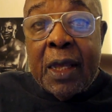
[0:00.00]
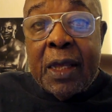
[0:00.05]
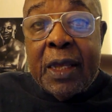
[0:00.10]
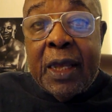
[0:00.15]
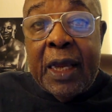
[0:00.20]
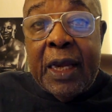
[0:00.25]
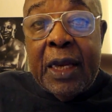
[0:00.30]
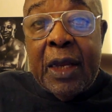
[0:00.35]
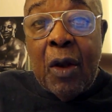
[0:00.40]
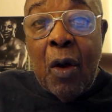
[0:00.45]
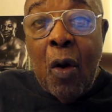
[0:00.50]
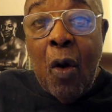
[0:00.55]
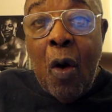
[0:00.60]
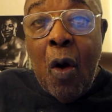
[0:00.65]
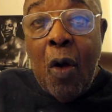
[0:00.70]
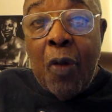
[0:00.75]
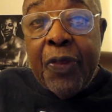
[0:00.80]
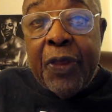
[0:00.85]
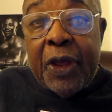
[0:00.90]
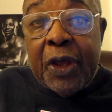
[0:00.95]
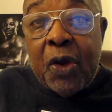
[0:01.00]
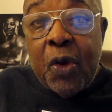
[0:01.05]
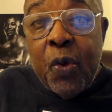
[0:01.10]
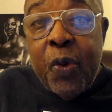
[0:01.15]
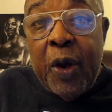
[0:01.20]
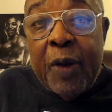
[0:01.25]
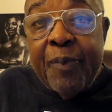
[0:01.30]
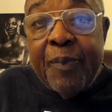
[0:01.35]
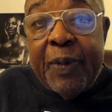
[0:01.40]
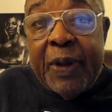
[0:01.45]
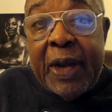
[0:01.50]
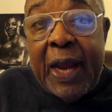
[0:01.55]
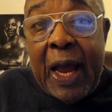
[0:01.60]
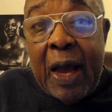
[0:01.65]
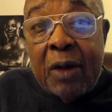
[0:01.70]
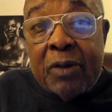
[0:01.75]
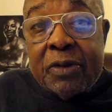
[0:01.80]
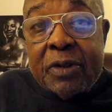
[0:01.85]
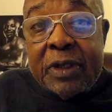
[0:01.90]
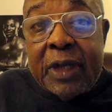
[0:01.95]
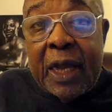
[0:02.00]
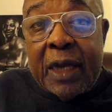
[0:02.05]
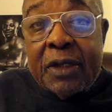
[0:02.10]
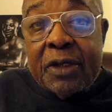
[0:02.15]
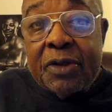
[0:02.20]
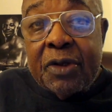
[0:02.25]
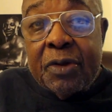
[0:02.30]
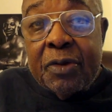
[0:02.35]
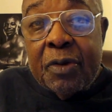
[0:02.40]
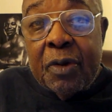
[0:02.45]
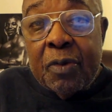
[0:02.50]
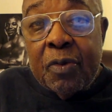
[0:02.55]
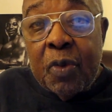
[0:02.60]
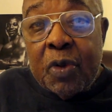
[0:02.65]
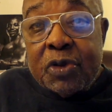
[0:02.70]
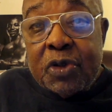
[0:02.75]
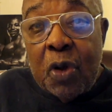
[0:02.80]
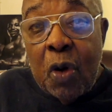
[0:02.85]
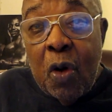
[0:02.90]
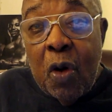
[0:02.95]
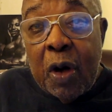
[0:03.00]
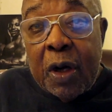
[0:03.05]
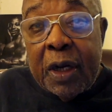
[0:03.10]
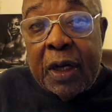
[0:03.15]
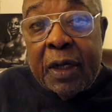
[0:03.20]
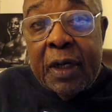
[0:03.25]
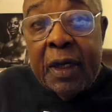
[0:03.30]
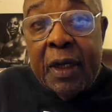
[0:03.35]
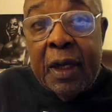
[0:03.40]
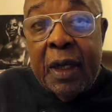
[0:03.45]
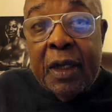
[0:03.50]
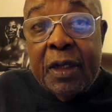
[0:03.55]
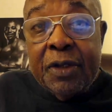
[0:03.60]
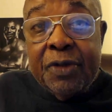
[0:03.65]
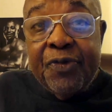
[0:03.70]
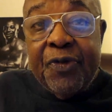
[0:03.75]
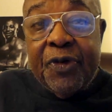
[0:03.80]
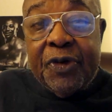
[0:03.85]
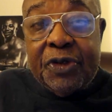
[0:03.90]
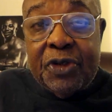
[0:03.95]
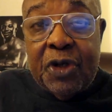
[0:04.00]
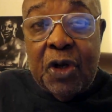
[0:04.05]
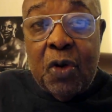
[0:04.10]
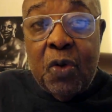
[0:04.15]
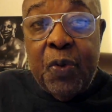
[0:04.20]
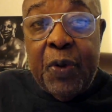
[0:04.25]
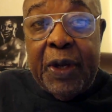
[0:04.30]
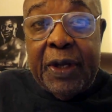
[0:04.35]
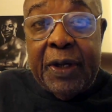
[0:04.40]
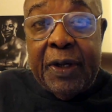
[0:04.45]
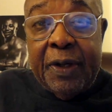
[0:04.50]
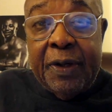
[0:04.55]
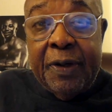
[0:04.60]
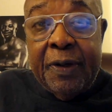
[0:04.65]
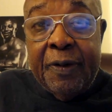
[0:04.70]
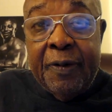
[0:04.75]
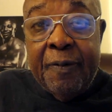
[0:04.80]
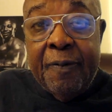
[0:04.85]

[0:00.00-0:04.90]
getting all the equipment out that was ordered for Joe Weider,